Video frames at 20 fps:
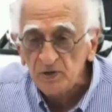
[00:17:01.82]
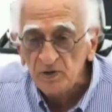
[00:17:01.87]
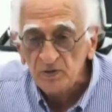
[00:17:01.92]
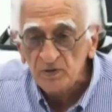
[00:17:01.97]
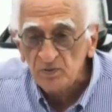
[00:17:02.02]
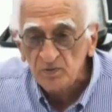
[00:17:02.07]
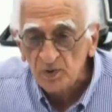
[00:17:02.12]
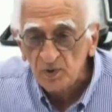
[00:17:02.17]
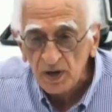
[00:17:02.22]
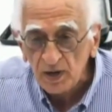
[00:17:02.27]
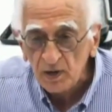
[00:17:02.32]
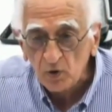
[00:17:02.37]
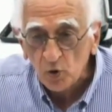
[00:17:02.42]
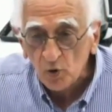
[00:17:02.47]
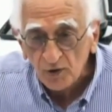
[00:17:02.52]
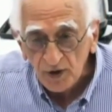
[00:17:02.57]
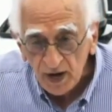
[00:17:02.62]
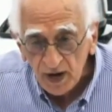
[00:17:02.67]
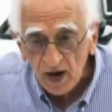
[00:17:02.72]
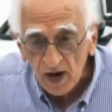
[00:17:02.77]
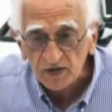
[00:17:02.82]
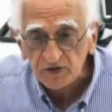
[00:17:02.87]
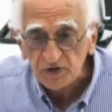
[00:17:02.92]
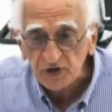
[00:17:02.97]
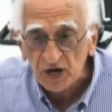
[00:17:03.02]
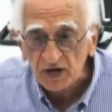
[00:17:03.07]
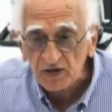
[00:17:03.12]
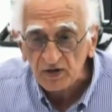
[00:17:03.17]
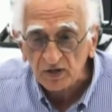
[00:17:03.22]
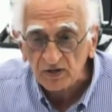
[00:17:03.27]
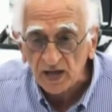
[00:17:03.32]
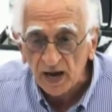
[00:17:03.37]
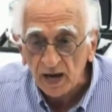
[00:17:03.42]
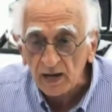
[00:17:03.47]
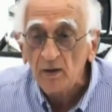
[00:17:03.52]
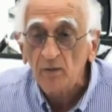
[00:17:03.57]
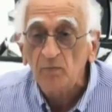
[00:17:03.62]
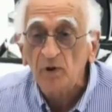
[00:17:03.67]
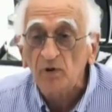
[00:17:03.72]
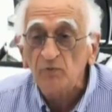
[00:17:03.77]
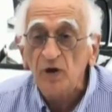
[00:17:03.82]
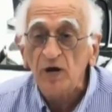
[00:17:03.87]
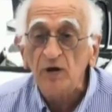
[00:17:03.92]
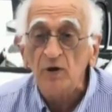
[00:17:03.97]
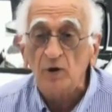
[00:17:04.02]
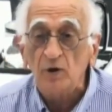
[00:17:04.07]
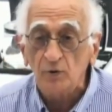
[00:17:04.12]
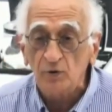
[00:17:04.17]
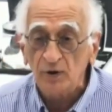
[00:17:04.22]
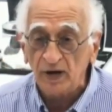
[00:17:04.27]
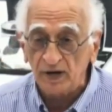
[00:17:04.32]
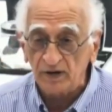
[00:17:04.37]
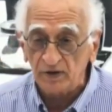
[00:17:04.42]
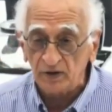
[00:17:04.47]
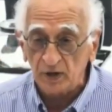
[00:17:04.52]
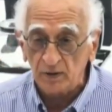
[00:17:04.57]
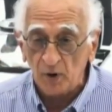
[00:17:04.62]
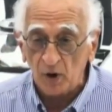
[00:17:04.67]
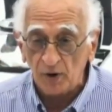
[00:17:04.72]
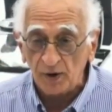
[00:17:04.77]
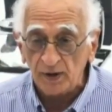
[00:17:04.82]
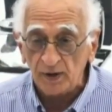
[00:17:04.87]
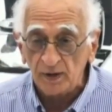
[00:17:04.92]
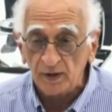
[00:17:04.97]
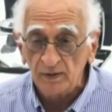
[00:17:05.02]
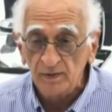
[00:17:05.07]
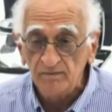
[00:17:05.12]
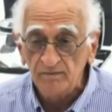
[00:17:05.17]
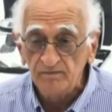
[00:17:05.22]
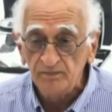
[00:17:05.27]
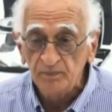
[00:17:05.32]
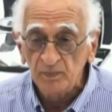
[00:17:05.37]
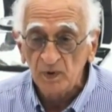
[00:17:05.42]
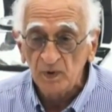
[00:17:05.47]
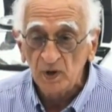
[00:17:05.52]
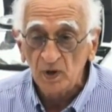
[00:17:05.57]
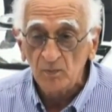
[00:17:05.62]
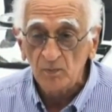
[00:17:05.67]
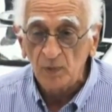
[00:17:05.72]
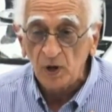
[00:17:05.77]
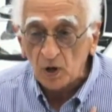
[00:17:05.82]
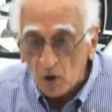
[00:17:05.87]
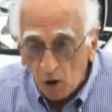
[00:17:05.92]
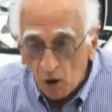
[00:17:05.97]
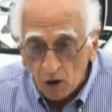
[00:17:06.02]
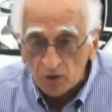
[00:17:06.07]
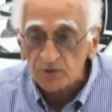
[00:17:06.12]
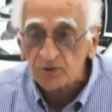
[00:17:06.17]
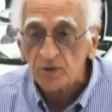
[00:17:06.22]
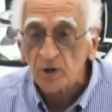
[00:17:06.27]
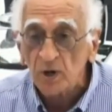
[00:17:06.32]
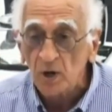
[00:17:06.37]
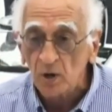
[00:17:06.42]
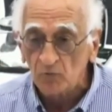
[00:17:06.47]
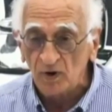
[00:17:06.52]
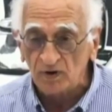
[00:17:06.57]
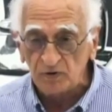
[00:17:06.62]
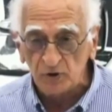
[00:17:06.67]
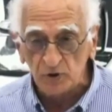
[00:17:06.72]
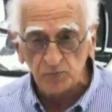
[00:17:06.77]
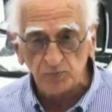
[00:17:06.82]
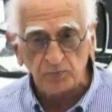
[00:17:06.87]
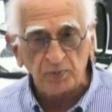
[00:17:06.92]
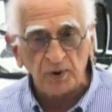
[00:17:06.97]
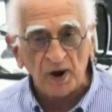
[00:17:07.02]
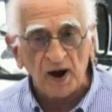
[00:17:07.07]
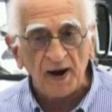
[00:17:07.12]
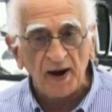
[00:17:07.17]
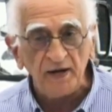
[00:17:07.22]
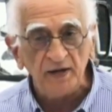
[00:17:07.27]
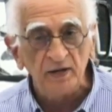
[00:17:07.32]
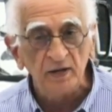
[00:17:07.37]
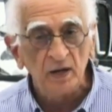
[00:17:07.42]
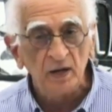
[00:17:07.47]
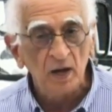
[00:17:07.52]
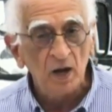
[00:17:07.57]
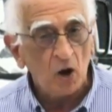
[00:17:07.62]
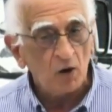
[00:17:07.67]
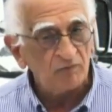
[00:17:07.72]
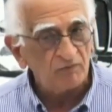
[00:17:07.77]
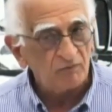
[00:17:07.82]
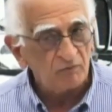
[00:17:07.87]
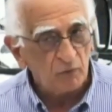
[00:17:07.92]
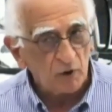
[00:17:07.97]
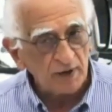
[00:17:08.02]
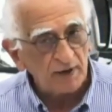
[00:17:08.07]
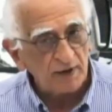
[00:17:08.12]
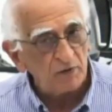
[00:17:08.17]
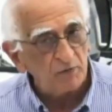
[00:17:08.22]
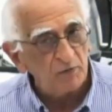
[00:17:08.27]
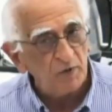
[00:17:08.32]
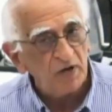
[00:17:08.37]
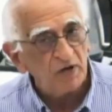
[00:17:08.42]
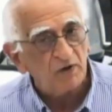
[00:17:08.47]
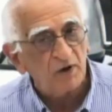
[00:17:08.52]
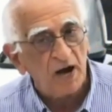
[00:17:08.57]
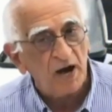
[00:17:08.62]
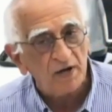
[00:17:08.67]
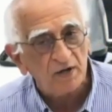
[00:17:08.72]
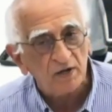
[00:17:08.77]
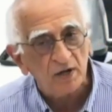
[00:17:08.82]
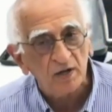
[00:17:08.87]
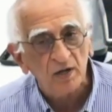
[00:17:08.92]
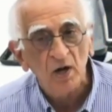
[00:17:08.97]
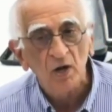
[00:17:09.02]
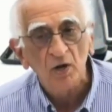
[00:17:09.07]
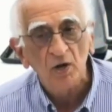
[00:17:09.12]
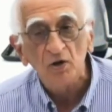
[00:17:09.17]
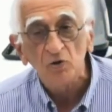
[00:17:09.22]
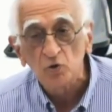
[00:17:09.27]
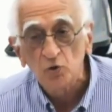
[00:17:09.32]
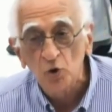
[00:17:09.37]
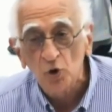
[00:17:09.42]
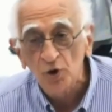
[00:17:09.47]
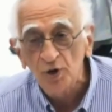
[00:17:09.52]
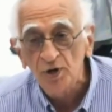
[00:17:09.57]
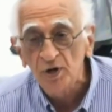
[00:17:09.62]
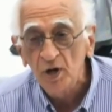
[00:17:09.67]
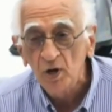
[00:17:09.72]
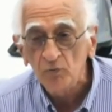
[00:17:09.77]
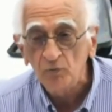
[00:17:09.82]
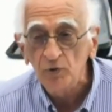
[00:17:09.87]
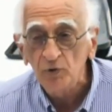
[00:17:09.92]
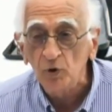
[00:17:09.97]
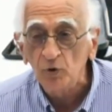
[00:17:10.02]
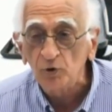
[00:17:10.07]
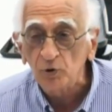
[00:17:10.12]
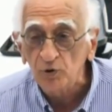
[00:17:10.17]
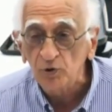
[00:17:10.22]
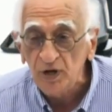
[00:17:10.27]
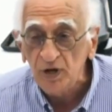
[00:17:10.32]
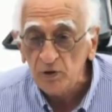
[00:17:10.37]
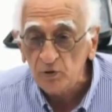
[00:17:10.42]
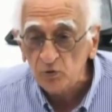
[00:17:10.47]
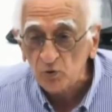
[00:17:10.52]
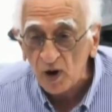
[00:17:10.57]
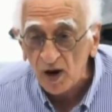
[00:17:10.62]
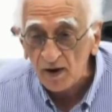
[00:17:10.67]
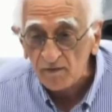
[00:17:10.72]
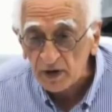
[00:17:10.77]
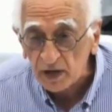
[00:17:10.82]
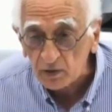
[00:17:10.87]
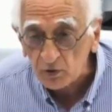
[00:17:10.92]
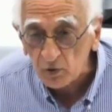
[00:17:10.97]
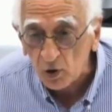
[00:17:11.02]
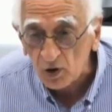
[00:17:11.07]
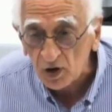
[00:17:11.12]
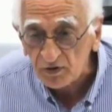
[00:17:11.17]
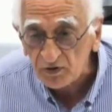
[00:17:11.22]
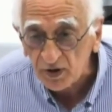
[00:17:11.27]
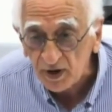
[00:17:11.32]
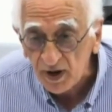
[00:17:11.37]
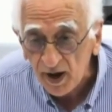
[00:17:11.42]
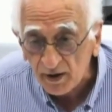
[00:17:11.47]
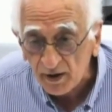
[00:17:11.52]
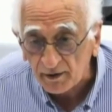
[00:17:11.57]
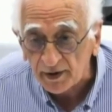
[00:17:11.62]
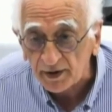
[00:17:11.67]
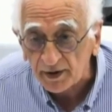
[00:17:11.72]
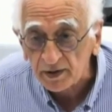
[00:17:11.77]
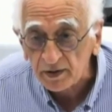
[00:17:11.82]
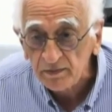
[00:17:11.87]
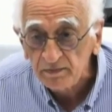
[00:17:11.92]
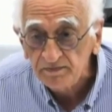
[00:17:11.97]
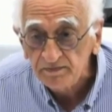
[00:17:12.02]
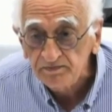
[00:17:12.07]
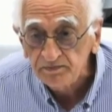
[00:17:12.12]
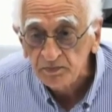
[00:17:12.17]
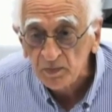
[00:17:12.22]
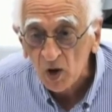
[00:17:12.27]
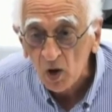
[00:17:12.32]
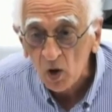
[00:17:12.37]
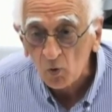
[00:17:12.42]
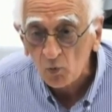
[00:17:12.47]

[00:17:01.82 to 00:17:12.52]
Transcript: People in Korea are changing that, but we are not doing anything about it. Because we have this pride of whatever we created is good, we don't need to ever acknowledge an error.